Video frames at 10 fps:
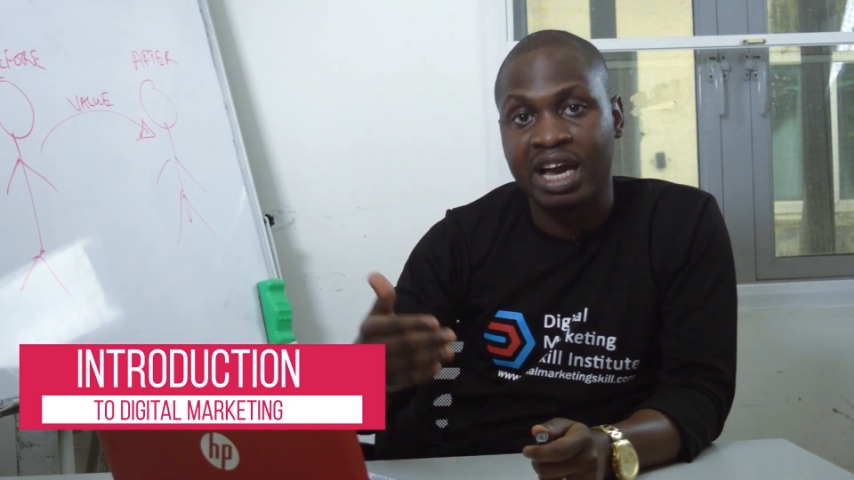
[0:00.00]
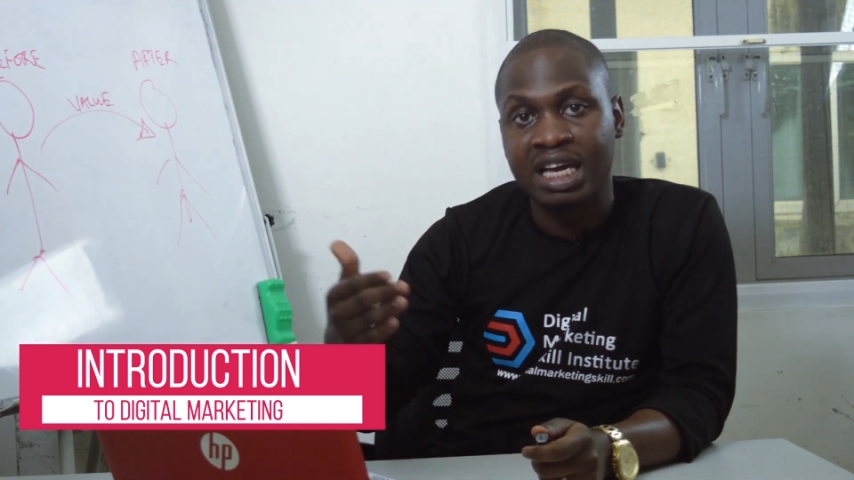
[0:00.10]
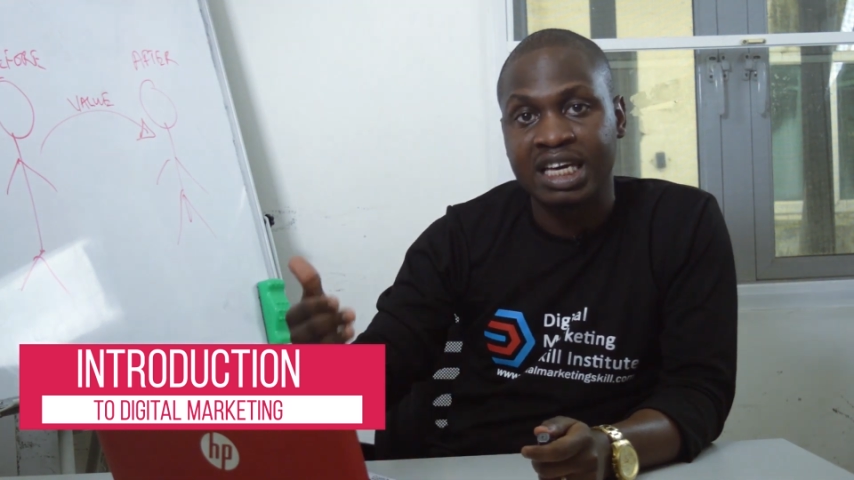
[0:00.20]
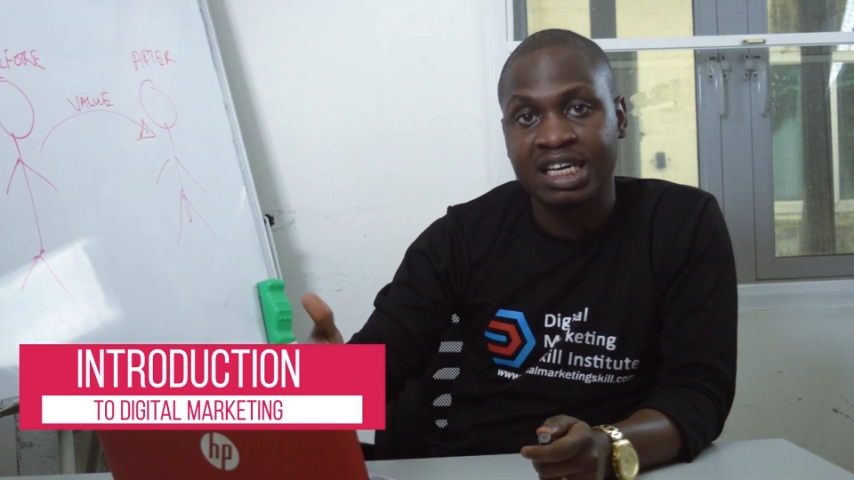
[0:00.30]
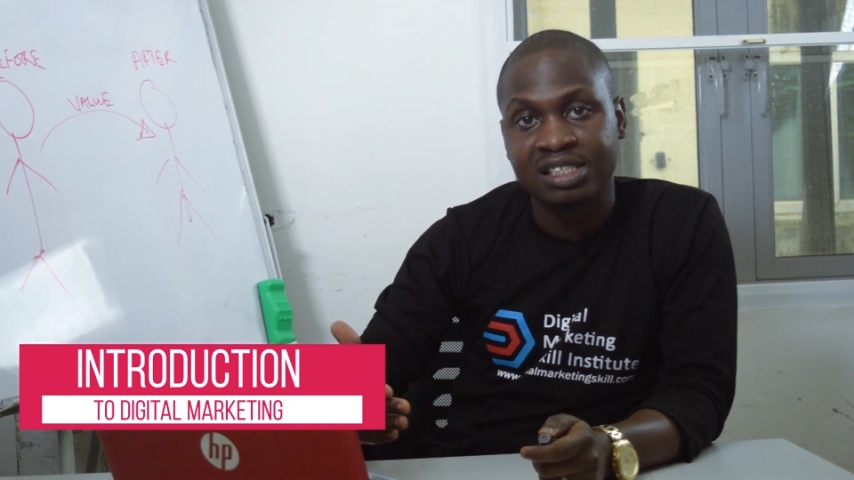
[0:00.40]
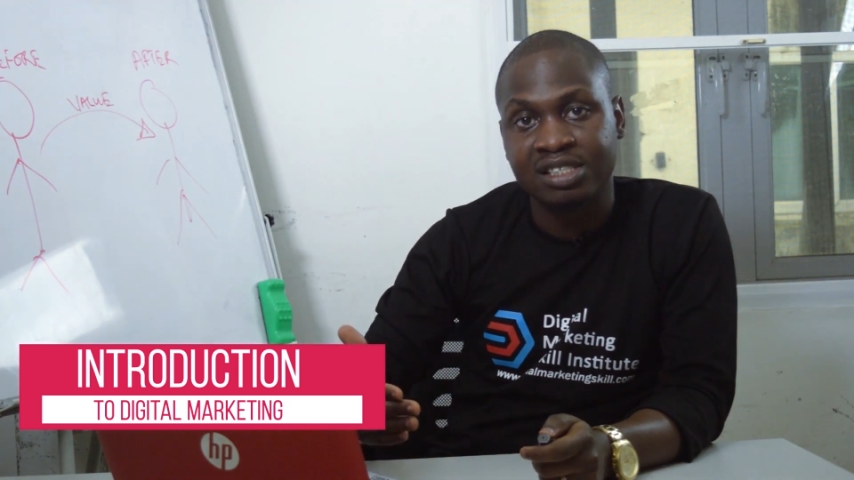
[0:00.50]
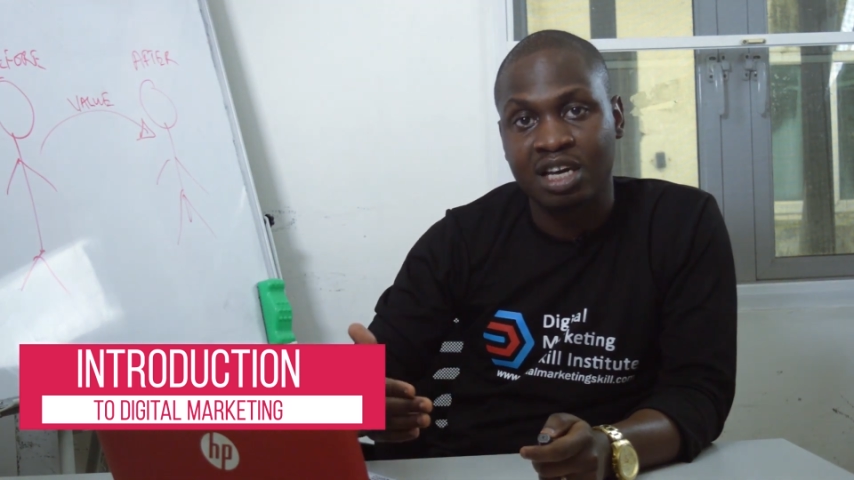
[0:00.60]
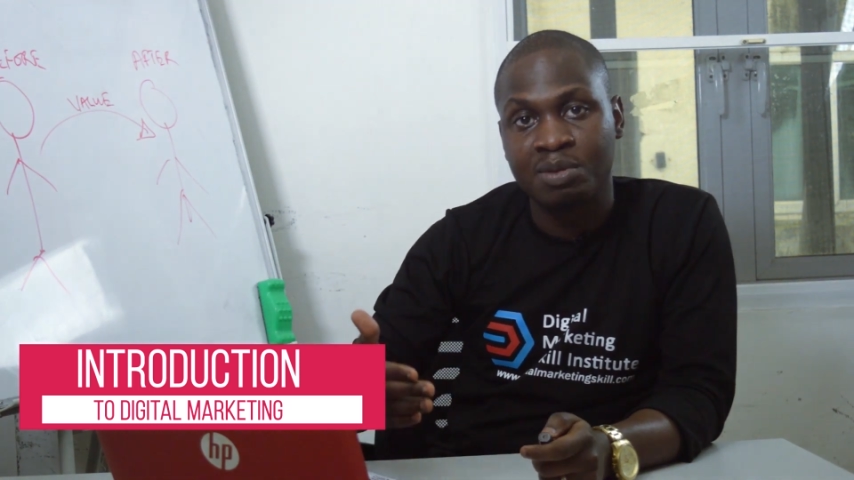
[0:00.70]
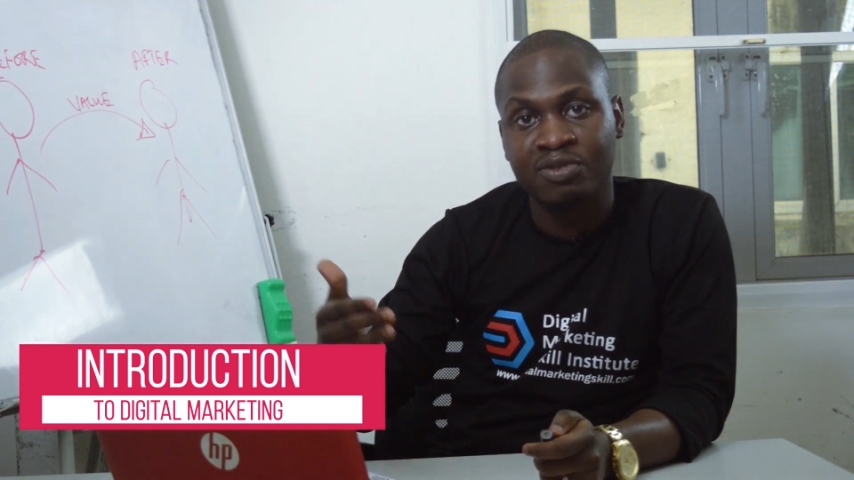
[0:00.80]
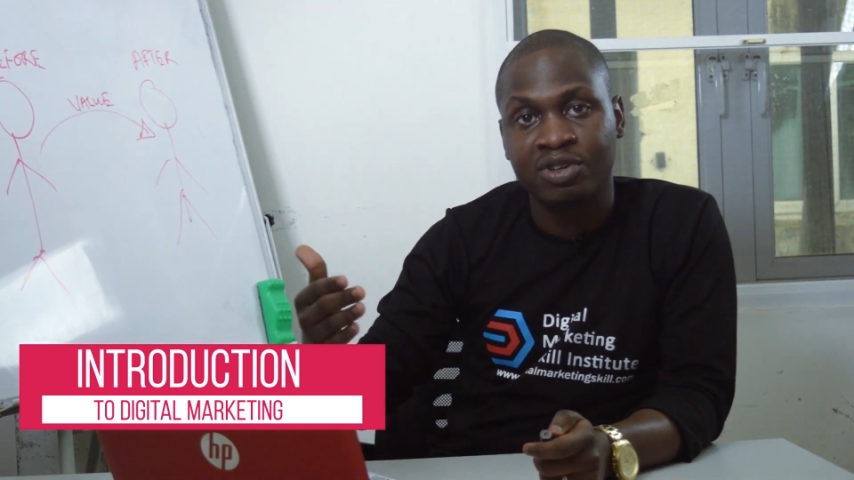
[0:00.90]
by
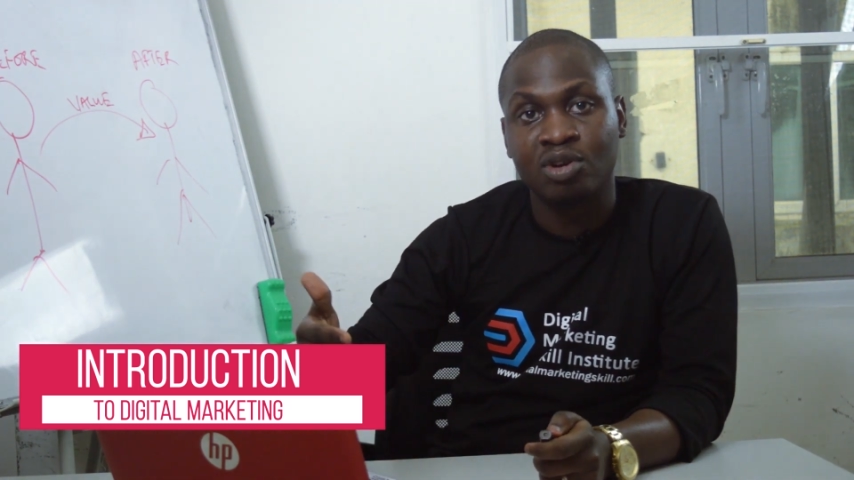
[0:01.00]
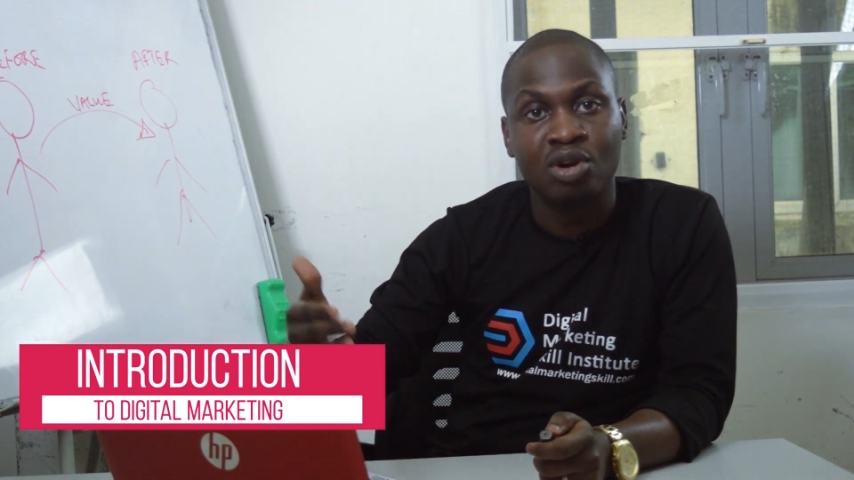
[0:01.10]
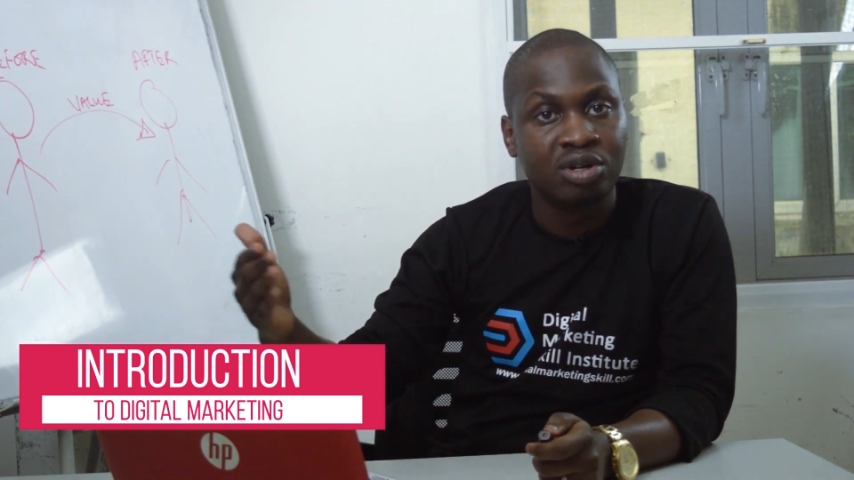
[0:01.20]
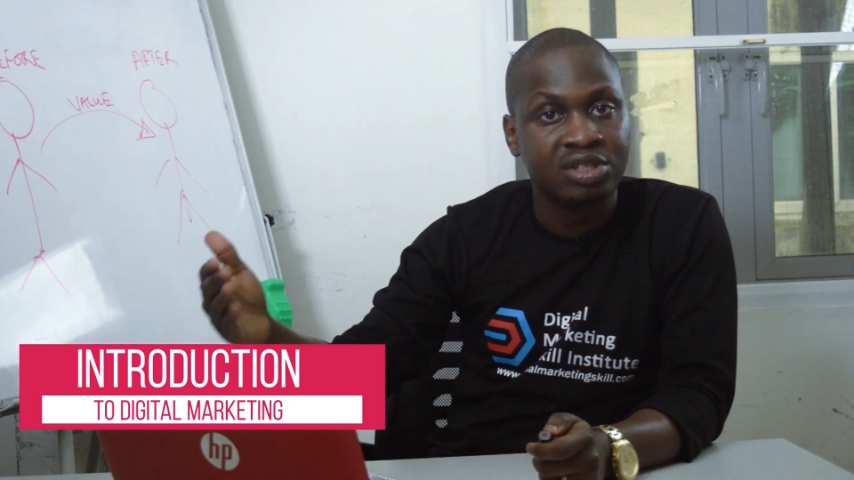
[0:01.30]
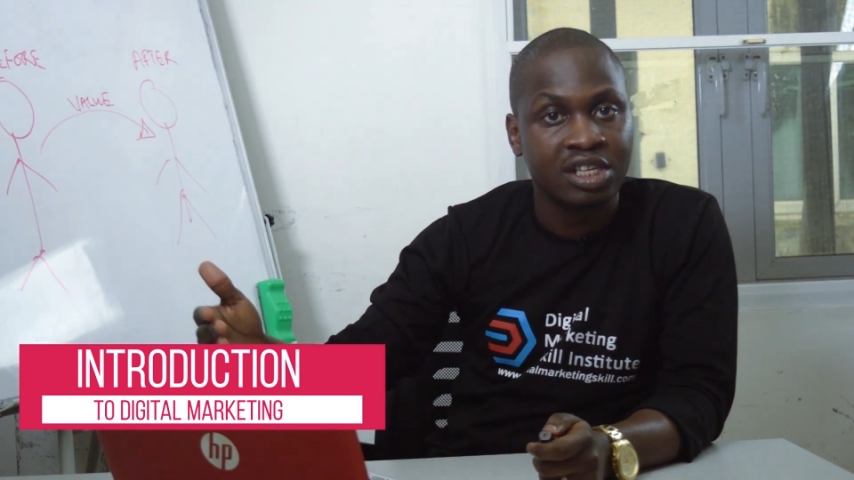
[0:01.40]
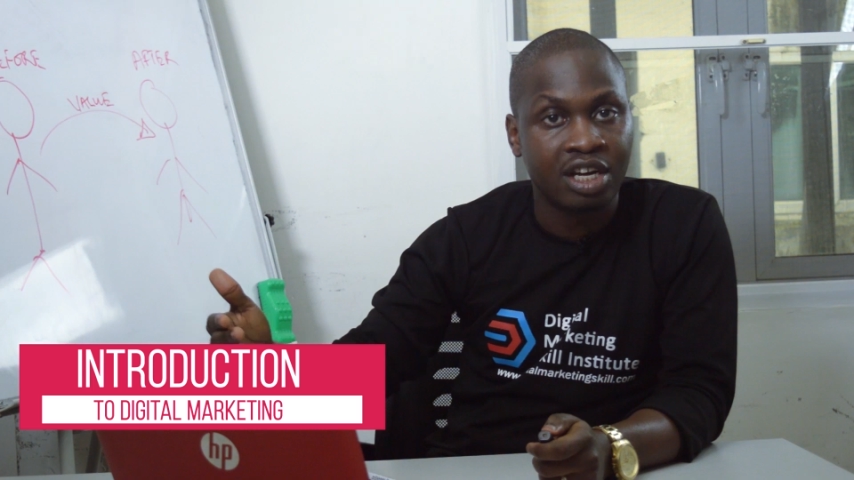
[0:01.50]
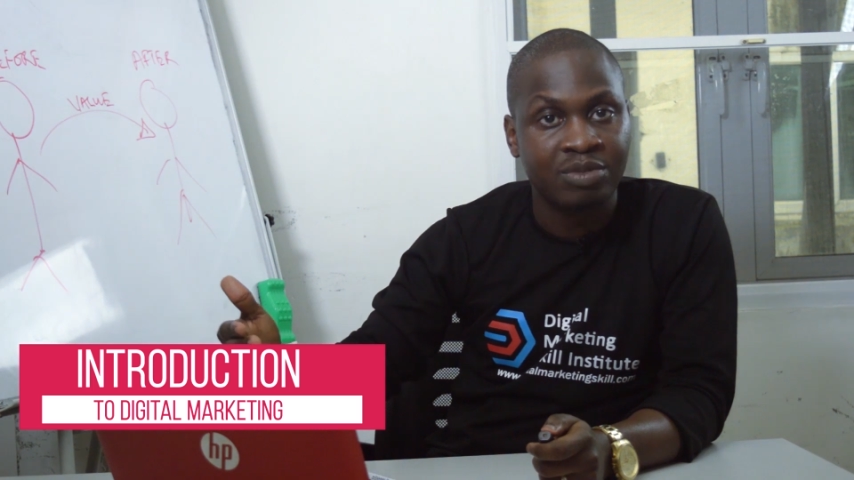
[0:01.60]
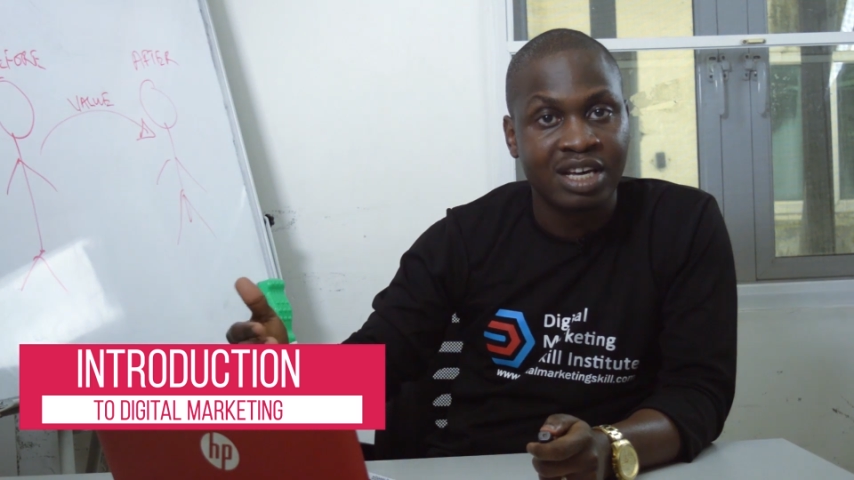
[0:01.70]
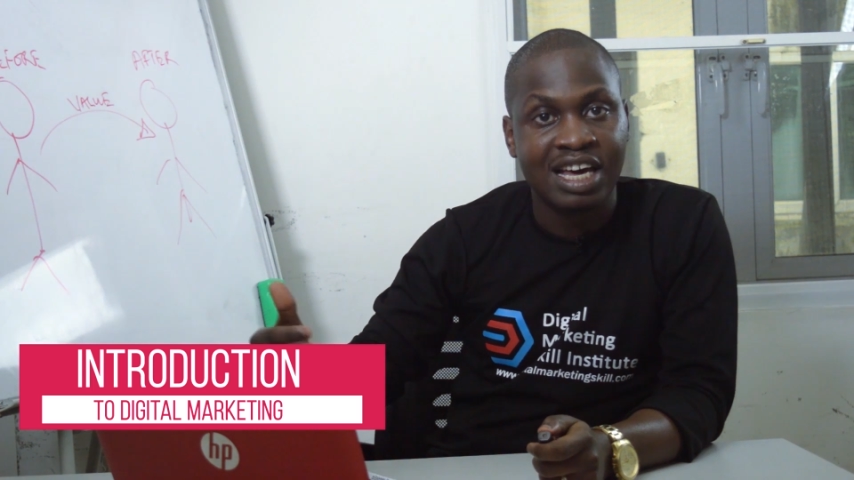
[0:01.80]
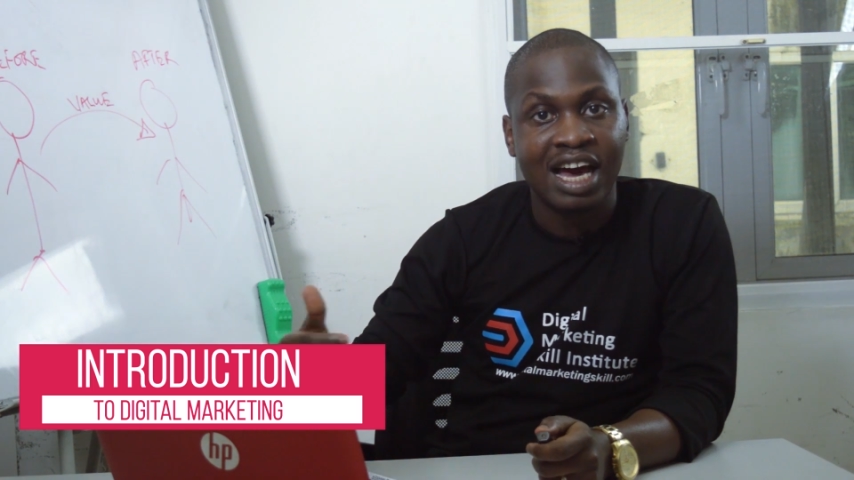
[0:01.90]
engaging them for the long
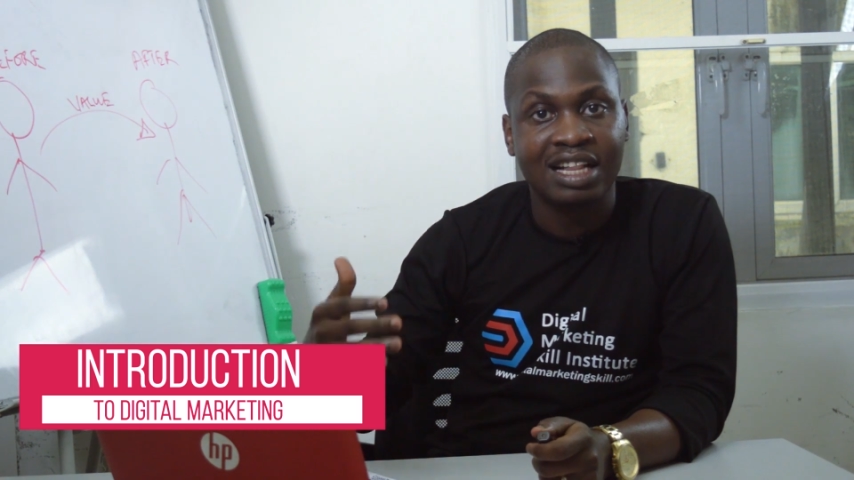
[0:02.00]
term,